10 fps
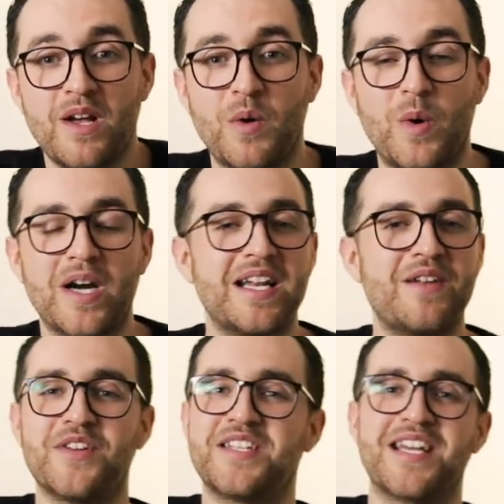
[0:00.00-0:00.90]
What an
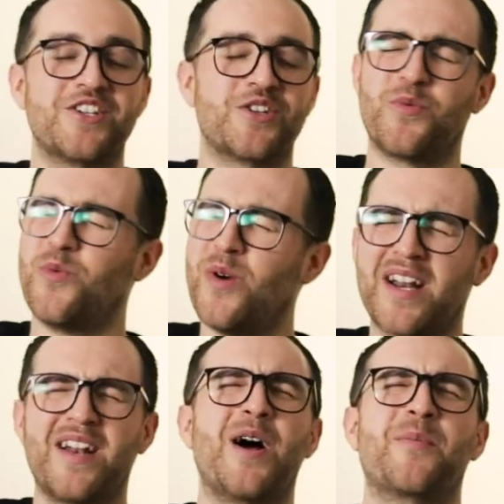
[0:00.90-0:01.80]
invitation,
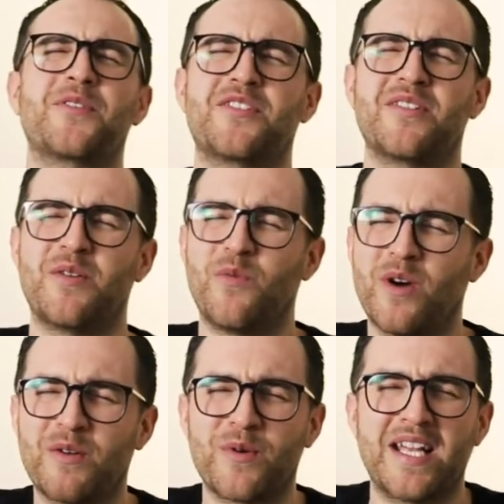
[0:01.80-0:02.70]
what an opportunity,
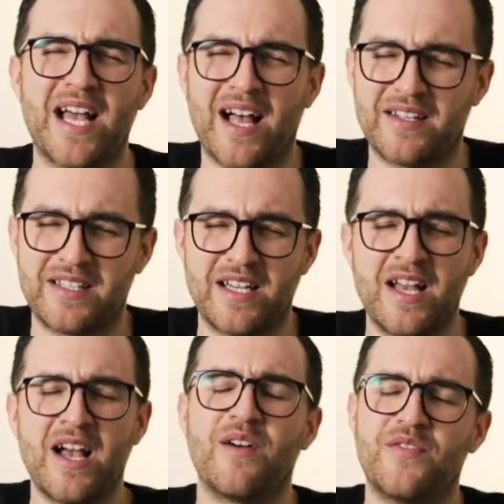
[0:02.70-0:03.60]
what a reality
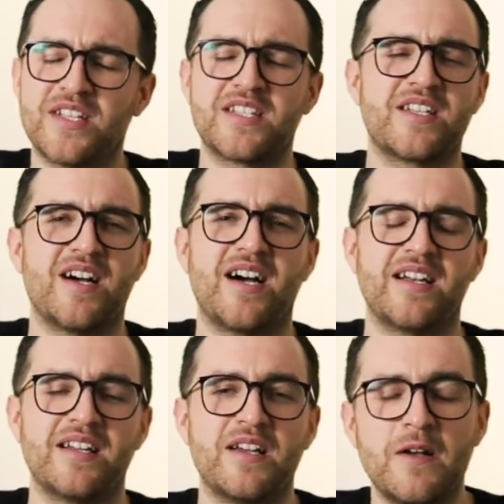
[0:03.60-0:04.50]
of this
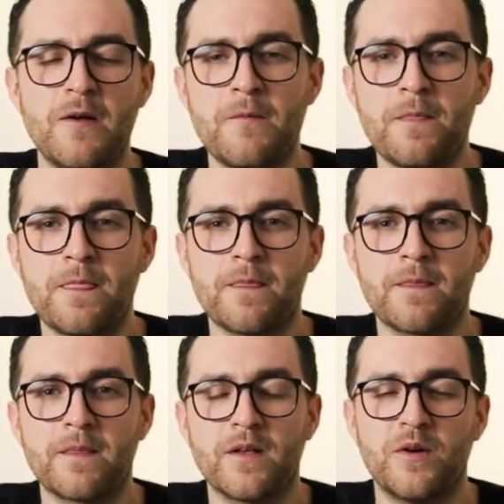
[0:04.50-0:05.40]
God
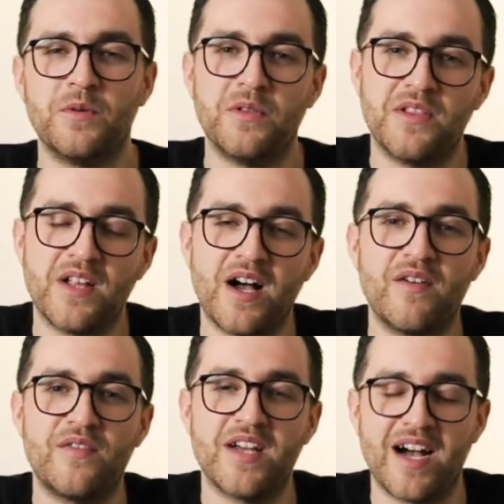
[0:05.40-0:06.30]
who
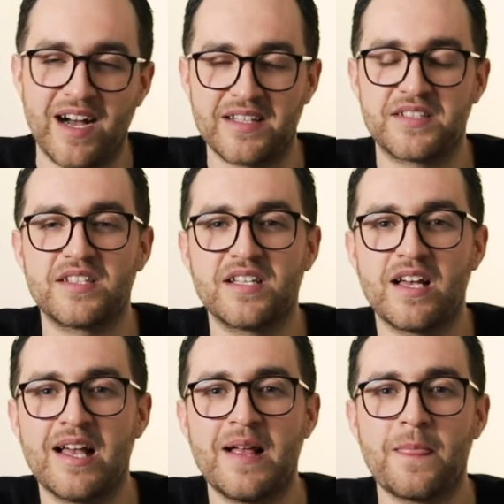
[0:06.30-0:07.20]
loved us
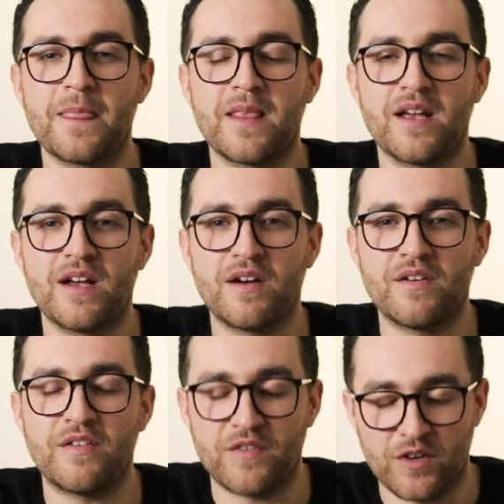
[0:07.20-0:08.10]

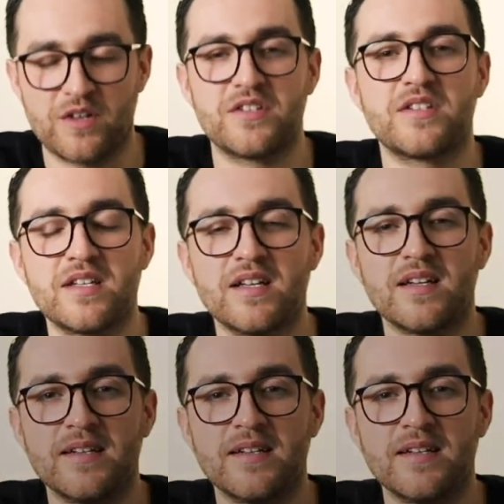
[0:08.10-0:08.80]
first.